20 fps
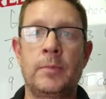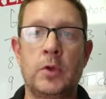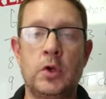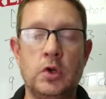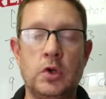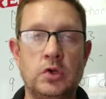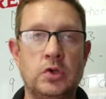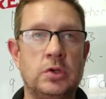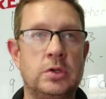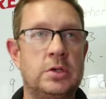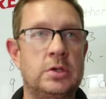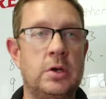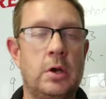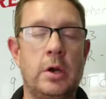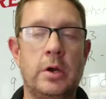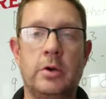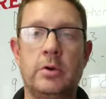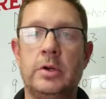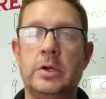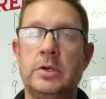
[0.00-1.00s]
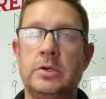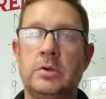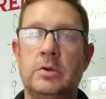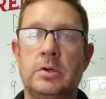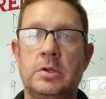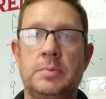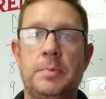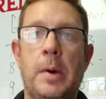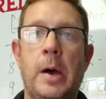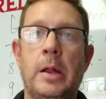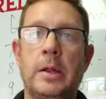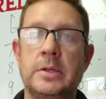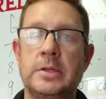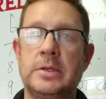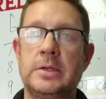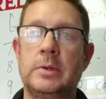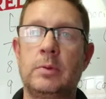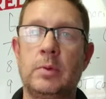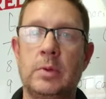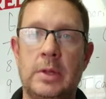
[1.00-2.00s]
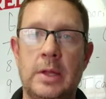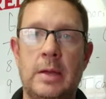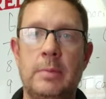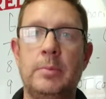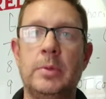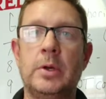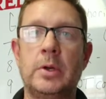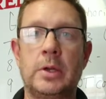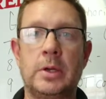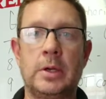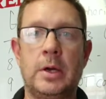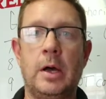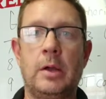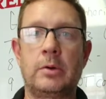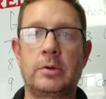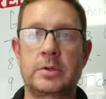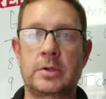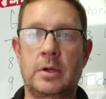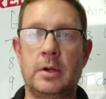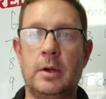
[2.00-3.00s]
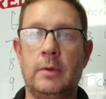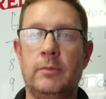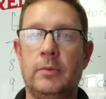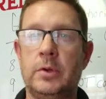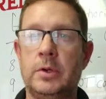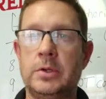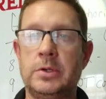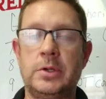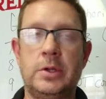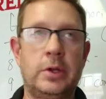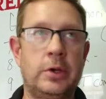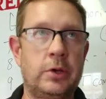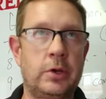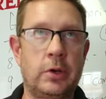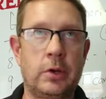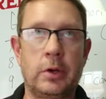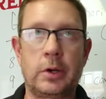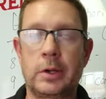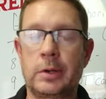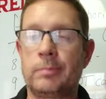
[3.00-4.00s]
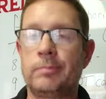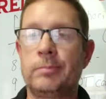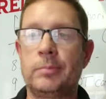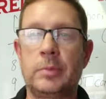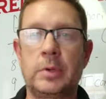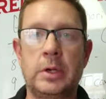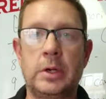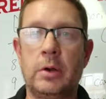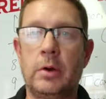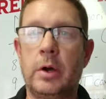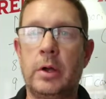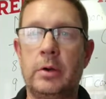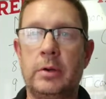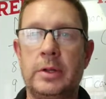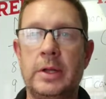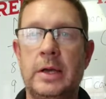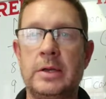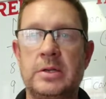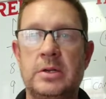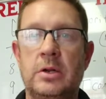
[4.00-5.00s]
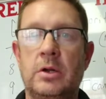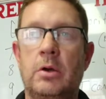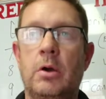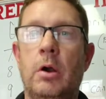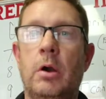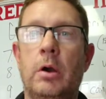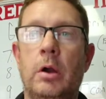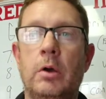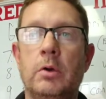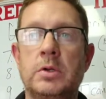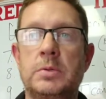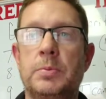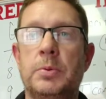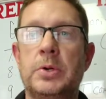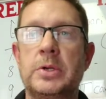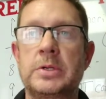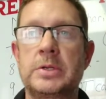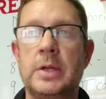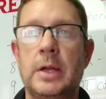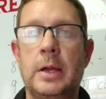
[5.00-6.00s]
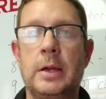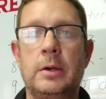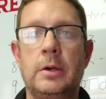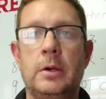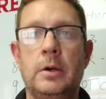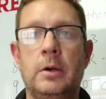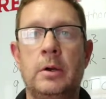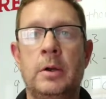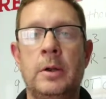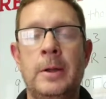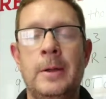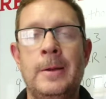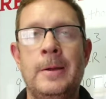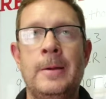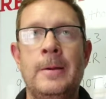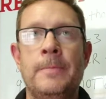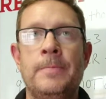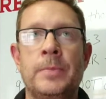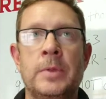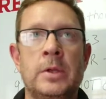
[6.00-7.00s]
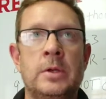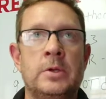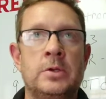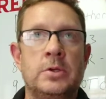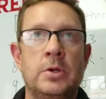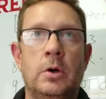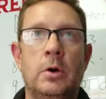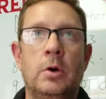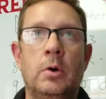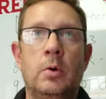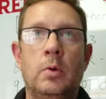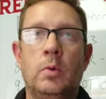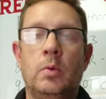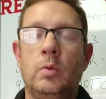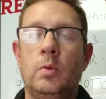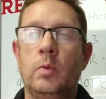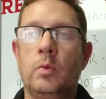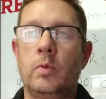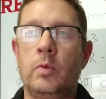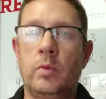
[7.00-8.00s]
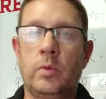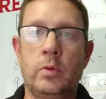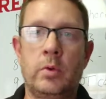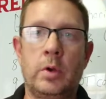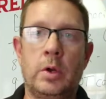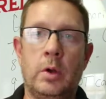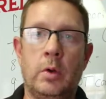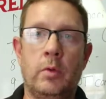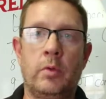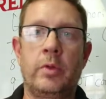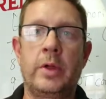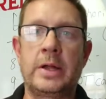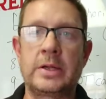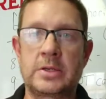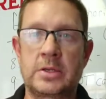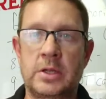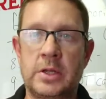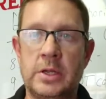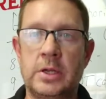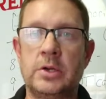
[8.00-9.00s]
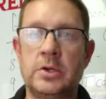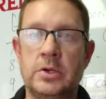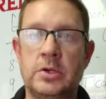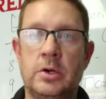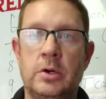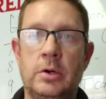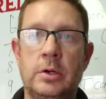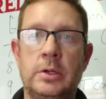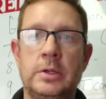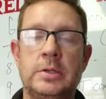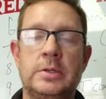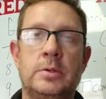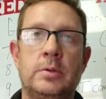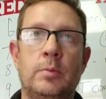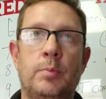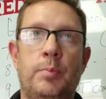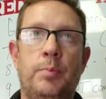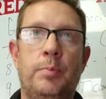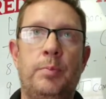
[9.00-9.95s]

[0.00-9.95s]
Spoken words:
You should start your insurance policy with that $1 million coverage, and then you're going to, $100,000 in cargo is pretty standard. So, that's the insurance.